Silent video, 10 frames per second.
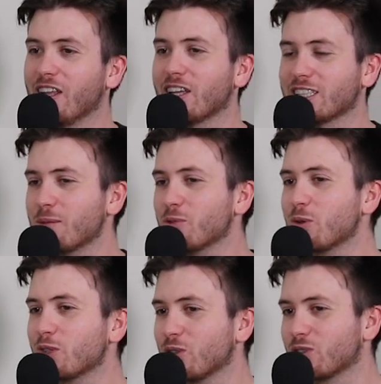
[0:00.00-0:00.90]
like
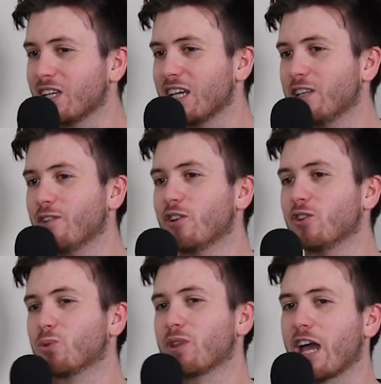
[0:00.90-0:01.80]
sometimes you'll see
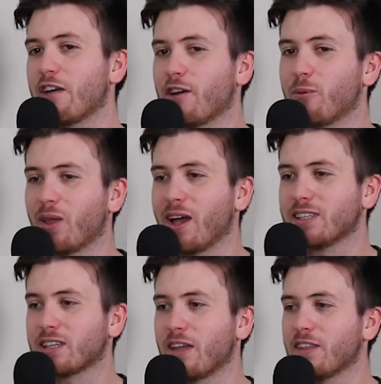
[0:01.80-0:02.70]
interviews with A F L
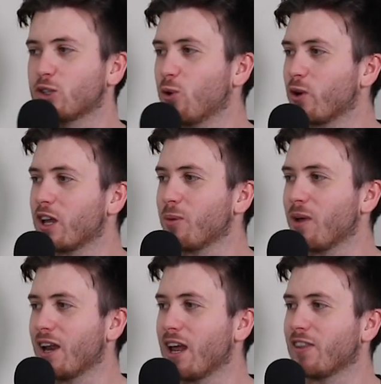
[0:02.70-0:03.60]
players and they're talking
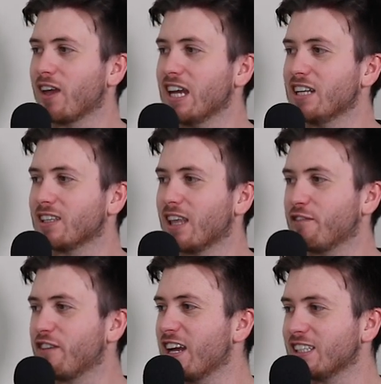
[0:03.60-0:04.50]
about how they're into their
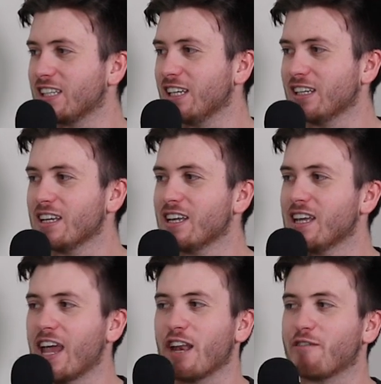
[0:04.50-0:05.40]
fantasy
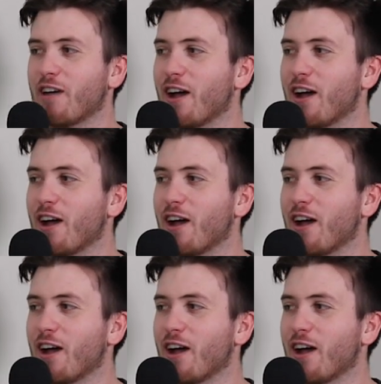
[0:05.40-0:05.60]
N F